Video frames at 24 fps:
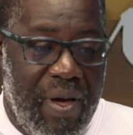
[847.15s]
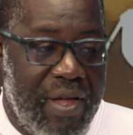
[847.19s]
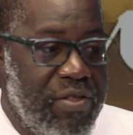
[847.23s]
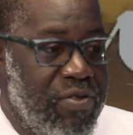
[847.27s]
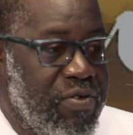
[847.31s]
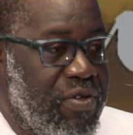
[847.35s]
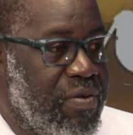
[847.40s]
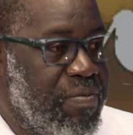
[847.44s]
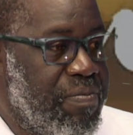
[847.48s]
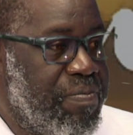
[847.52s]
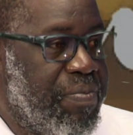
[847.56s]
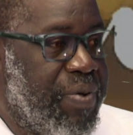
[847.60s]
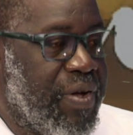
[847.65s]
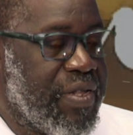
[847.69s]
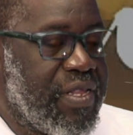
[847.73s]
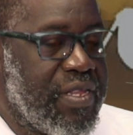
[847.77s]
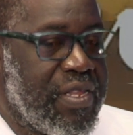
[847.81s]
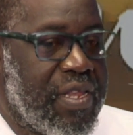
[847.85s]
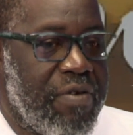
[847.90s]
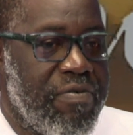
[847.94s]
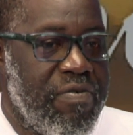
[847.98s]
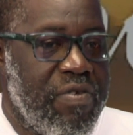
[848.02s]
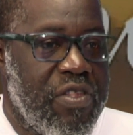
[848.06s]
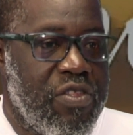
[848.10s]
are doing, but
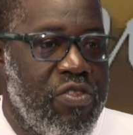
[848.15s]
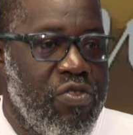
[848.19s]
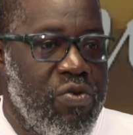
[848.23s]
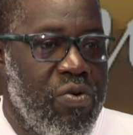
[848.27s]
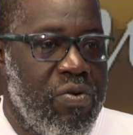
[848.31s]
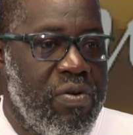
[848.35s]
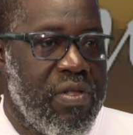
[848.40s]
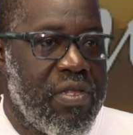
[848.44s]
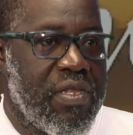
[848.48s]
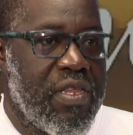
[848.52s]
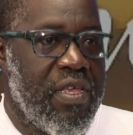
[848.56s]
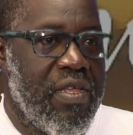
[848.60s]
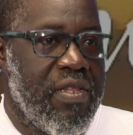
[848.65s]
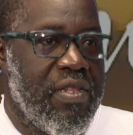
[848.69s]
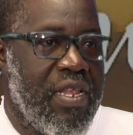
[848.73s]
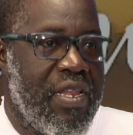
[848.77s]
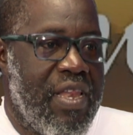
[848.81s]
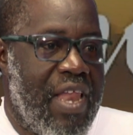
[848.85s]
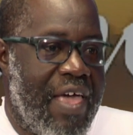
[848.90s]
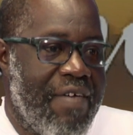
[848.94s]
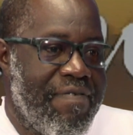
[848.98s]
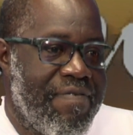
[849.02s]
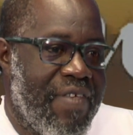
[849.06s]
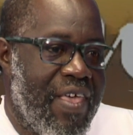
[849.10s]
there is the
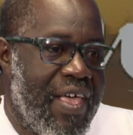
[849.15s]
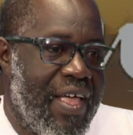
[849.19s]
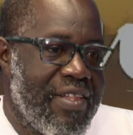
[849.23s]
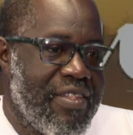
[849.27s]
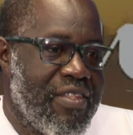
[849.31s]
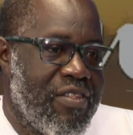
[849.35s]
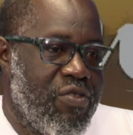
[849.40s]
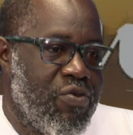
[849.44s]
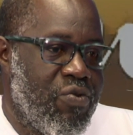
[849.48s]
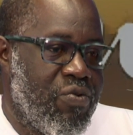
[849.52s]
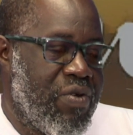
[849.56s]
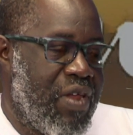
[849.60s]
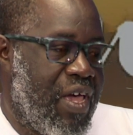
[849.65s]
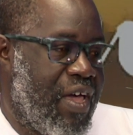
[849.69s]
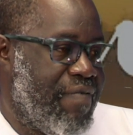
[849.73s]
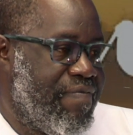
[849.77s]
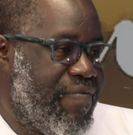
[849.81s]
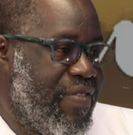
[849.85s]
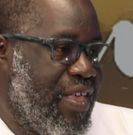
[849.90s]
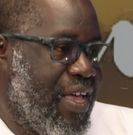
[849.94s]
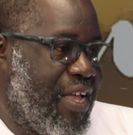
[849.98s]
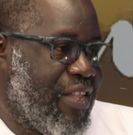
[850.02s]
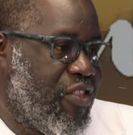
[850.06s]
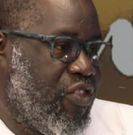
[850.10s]
lifeguards don't have
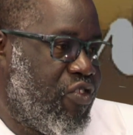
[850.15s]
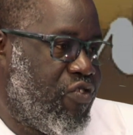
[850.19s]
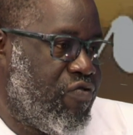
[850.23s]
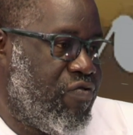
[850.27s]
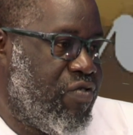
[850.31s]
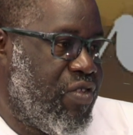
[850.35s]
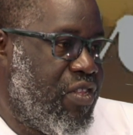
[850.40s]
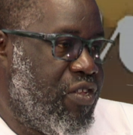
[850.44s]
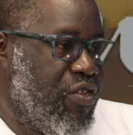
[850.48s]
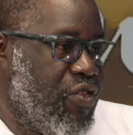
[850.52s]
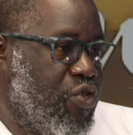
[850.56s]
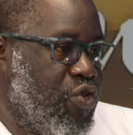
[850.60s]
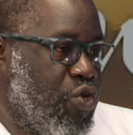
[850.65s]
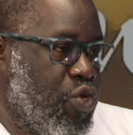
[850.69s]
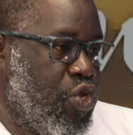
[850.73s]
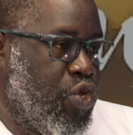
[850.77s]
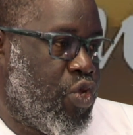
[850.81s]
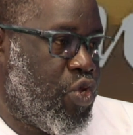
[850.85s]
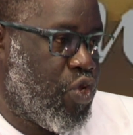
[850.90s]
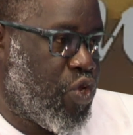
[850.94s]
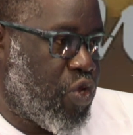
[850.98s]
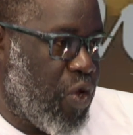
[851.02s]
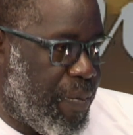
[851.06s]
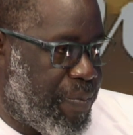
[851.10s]
the authority to
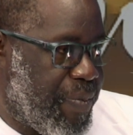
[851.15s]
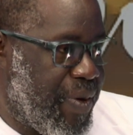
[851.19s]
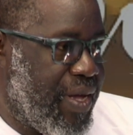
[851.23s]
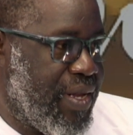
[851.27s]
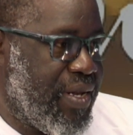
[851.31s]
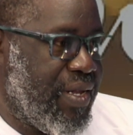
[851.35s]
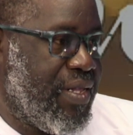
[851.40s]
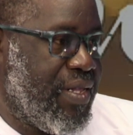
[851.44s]
stop